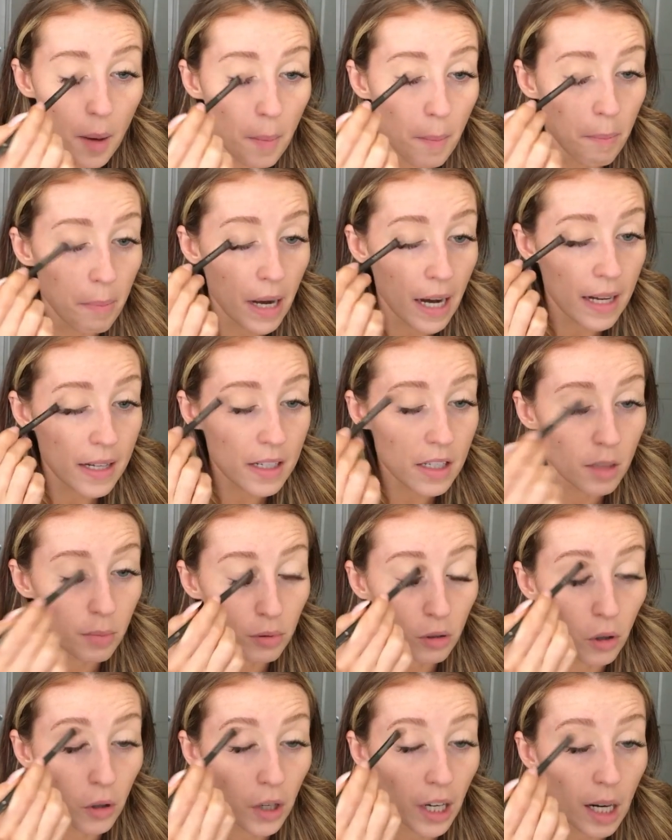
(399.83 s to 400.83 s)
but the
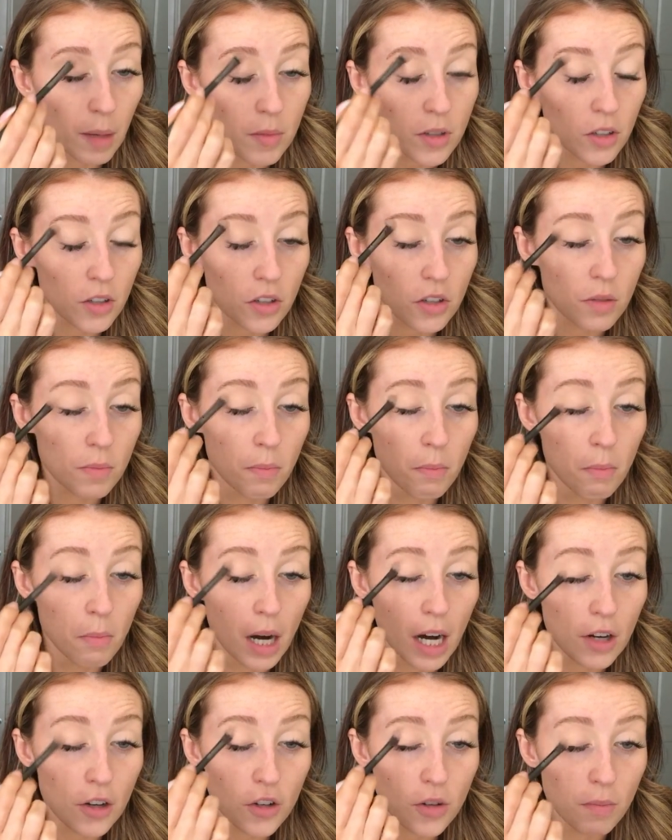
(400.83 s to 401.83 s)
programs are just
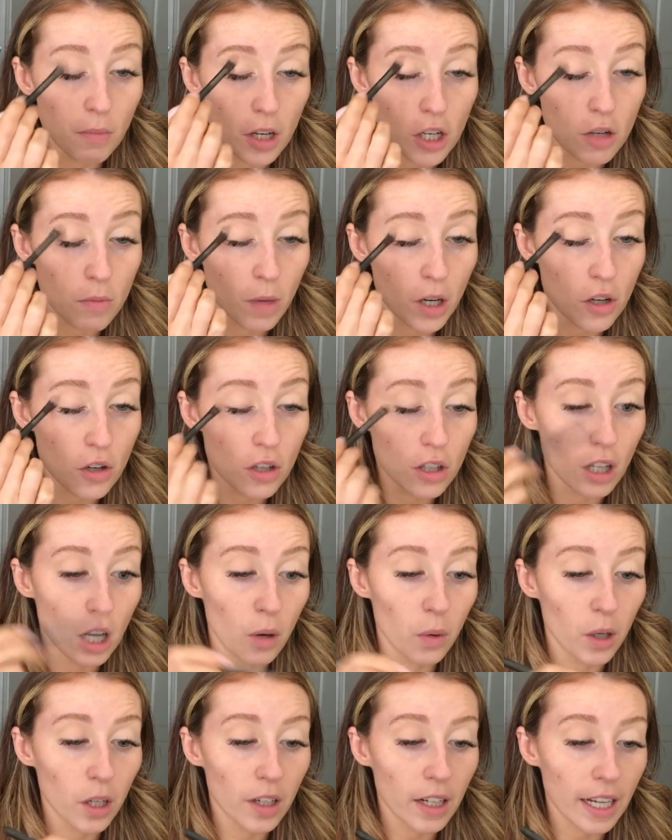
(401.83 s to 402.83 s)
much, much, much
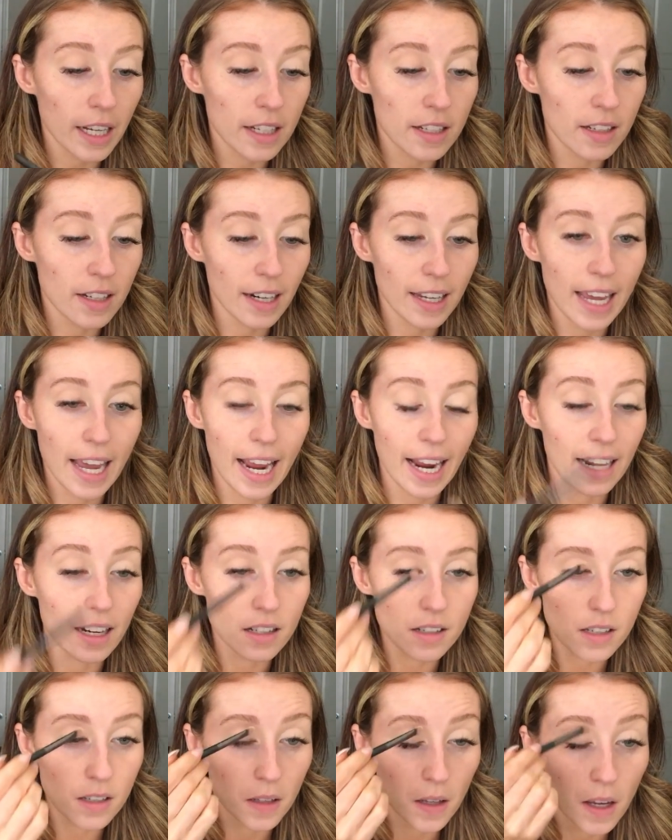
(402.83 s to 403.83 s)
slower and I
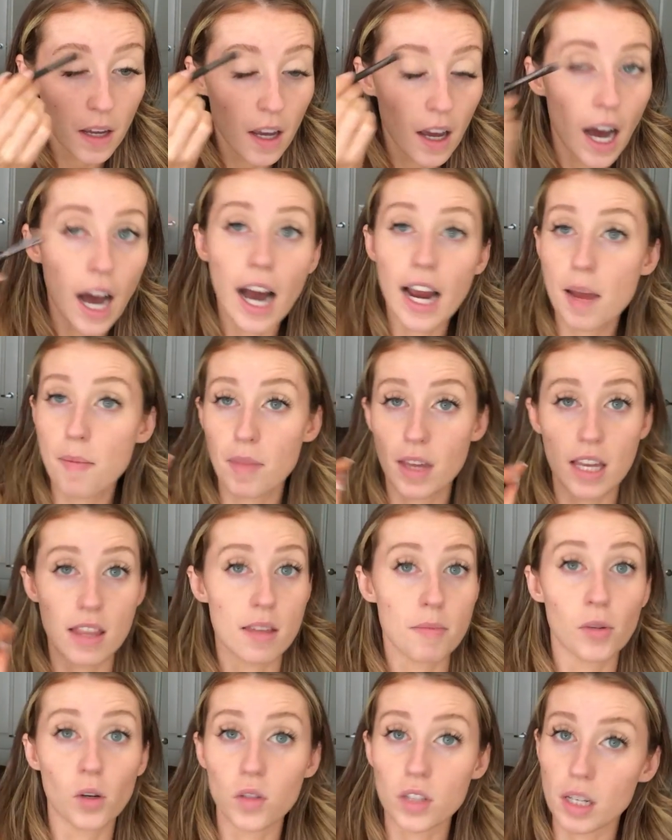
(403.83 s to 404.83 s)
can't, I am like
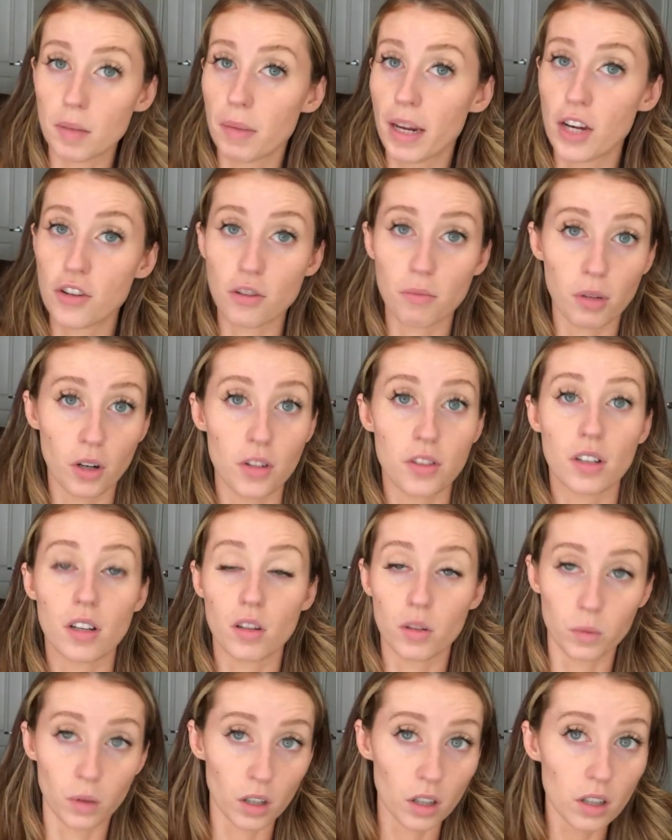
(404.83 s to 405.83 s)
the most impatient person
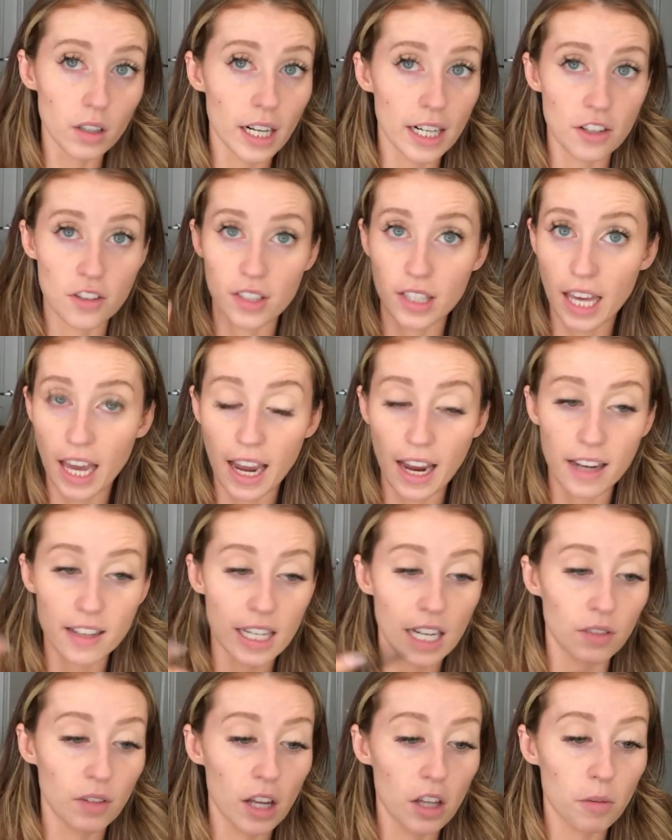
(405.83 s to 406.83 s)
in the world. I just
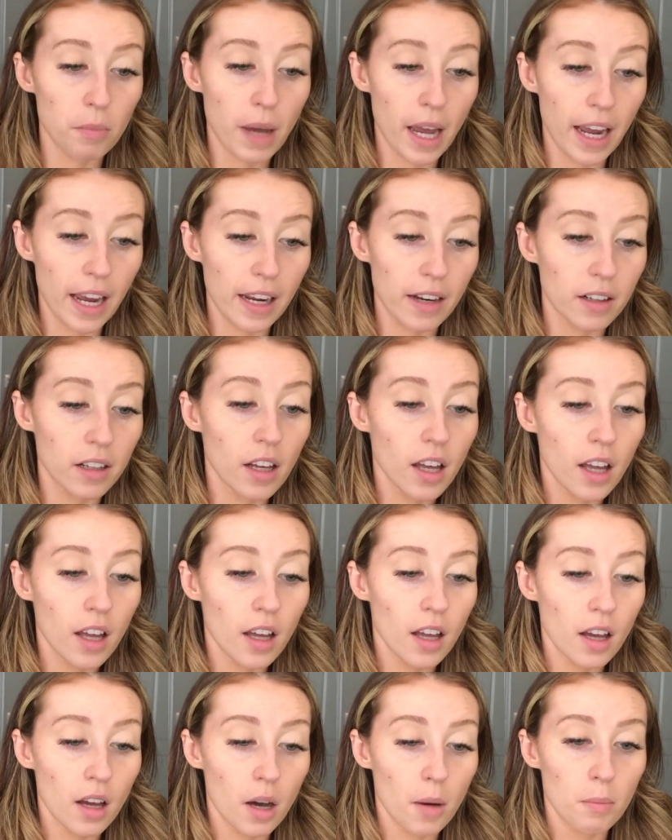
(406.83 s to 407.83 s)
can't, I'd rather pay
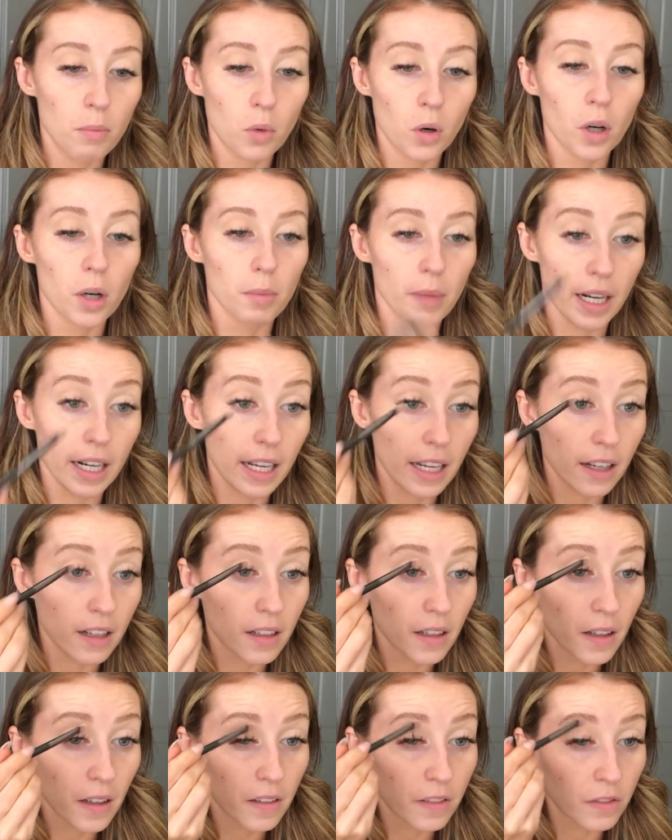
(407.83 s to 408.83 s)
more
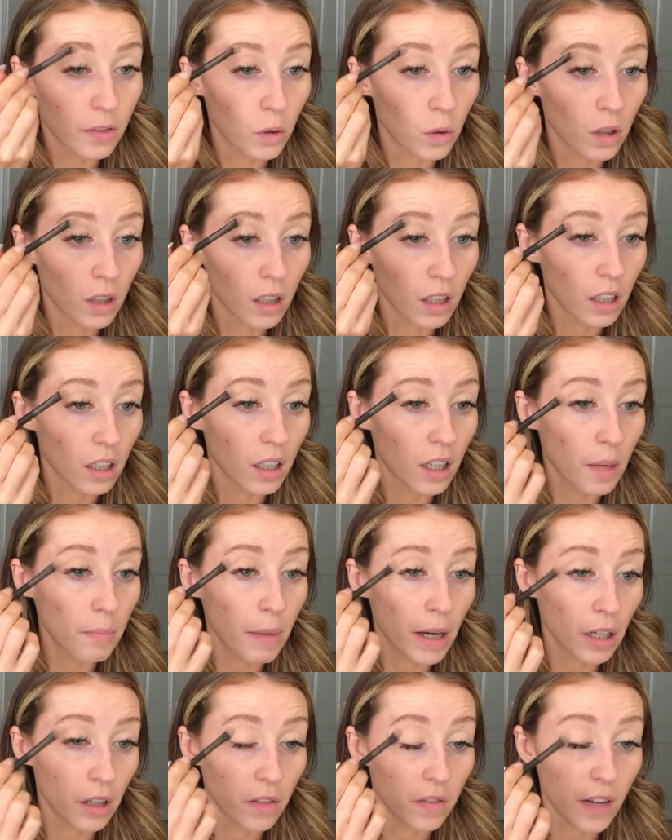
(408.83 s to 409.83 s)
money for
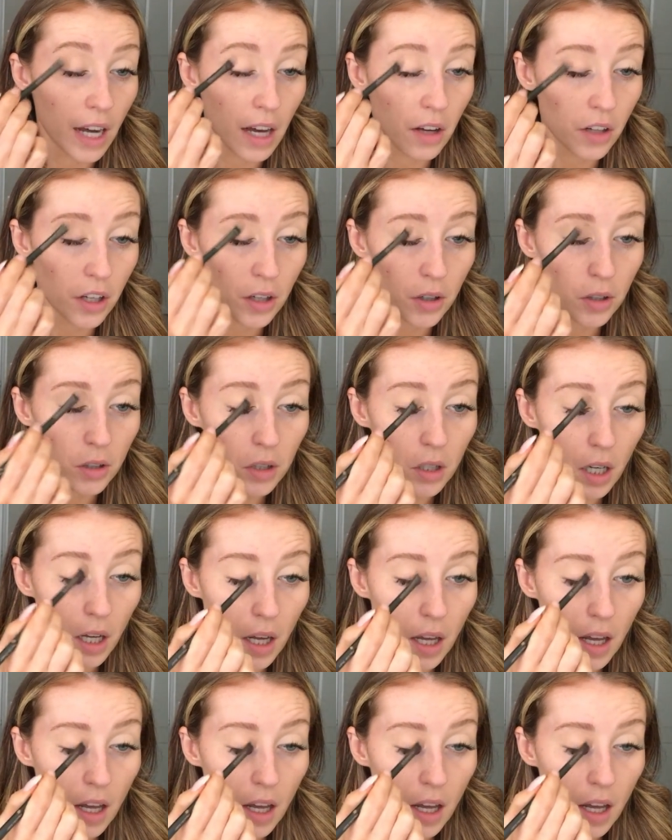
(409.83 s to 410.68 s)
better value.